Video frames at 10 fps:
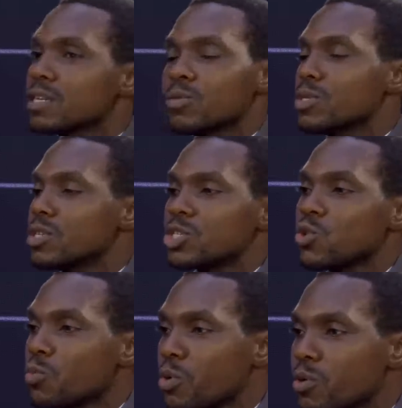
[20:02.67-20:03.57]
within a
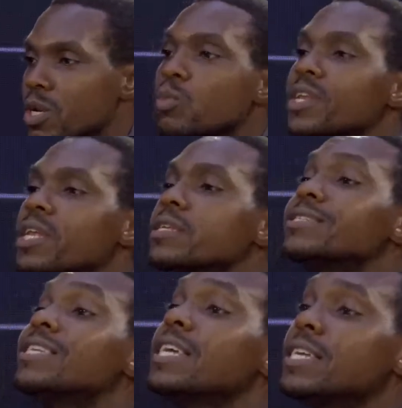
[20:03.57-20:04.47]
short period and within
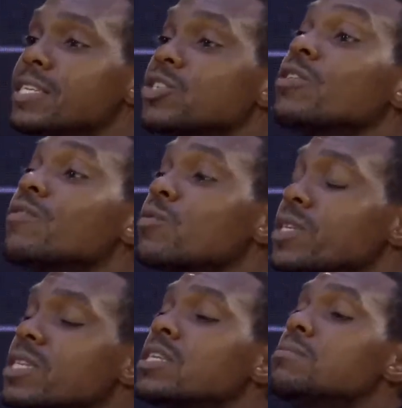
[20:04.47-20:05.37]
days, or even
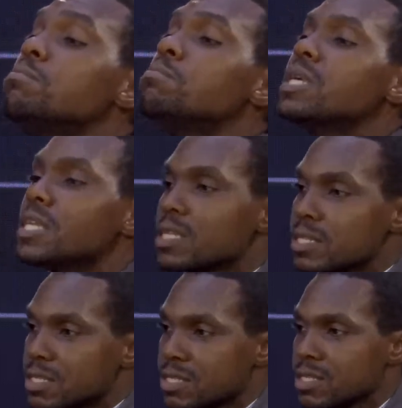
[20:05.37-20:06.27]
within minutes.